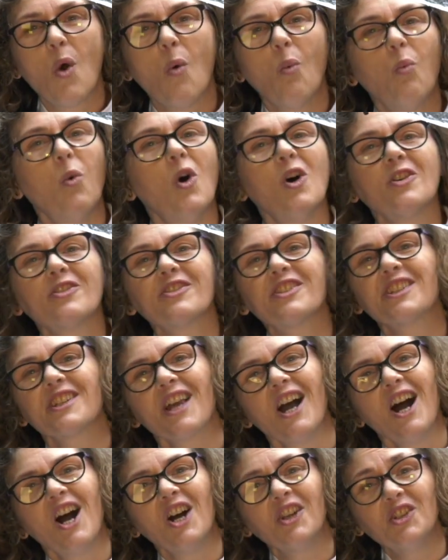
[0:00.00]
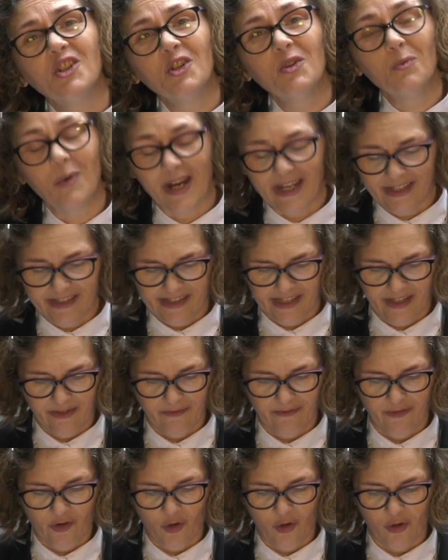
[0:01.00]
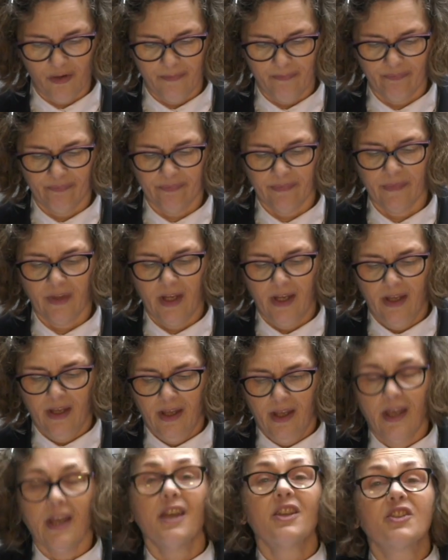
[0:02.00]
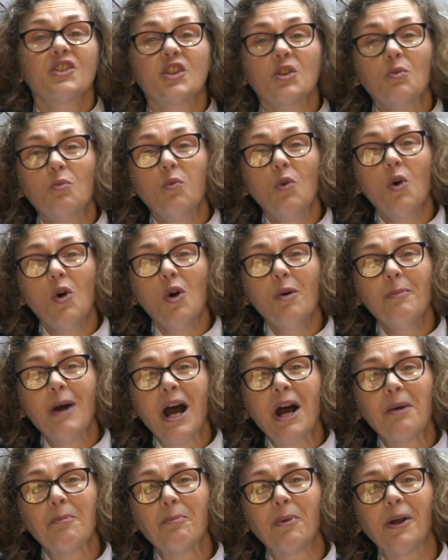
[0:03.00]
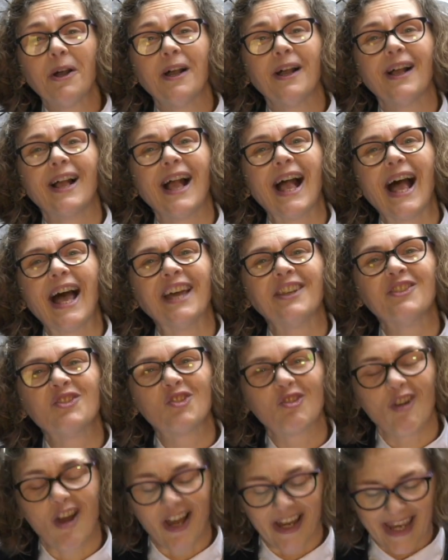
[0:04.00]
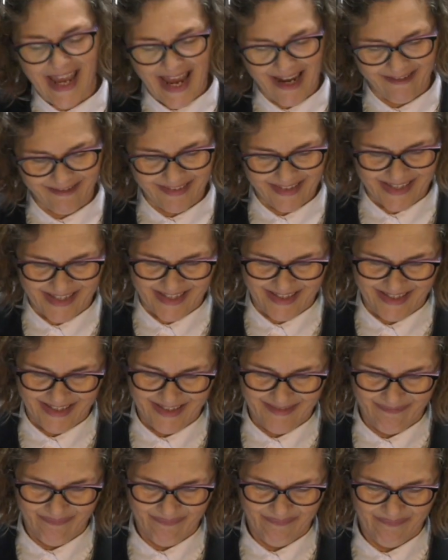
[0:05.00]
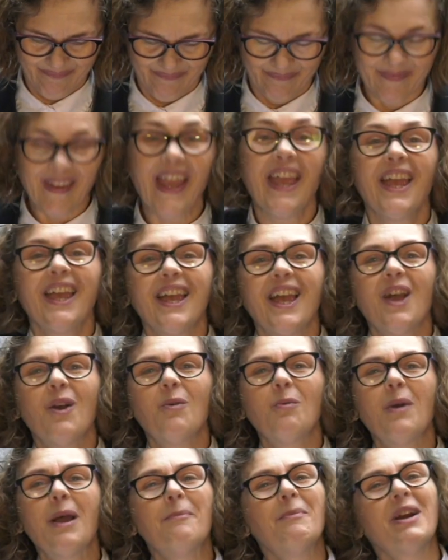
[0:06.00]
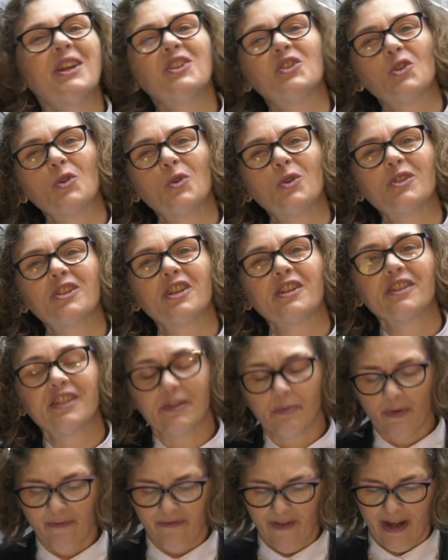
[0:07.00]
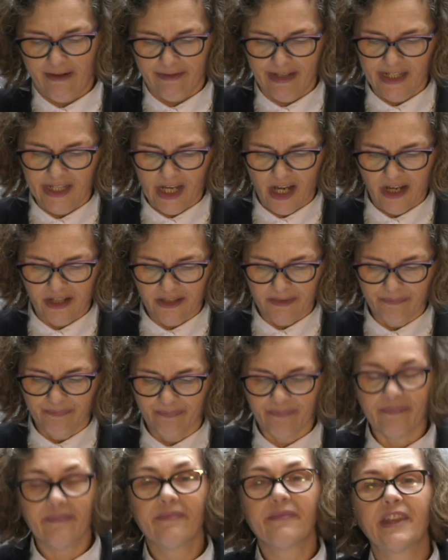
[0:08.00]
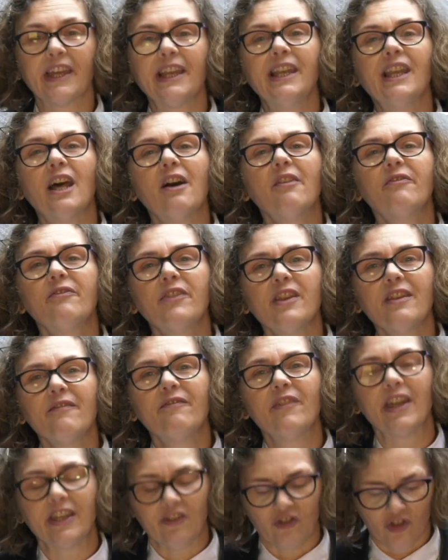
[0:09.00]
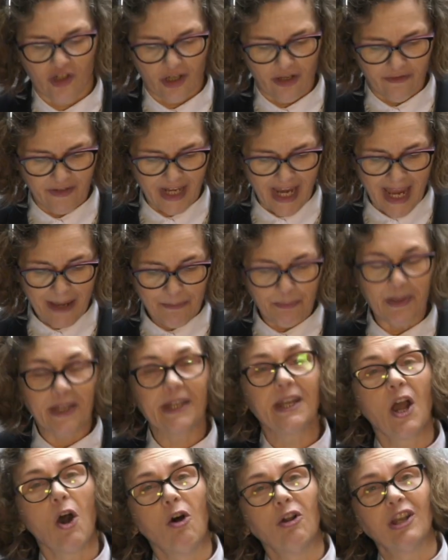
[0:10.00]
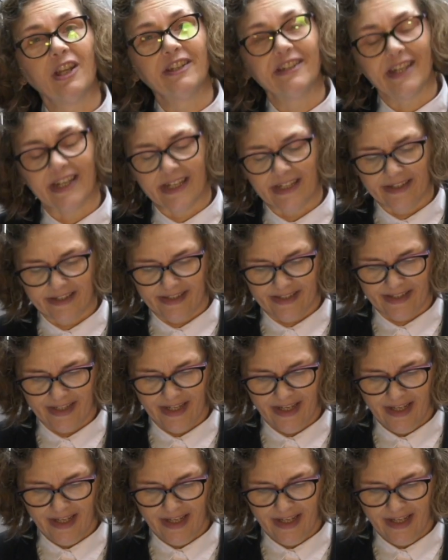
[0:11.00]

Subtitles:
What are you waiting for? To warm up and dry out. When my daughters were very young, they loved the adventure of camping holidays.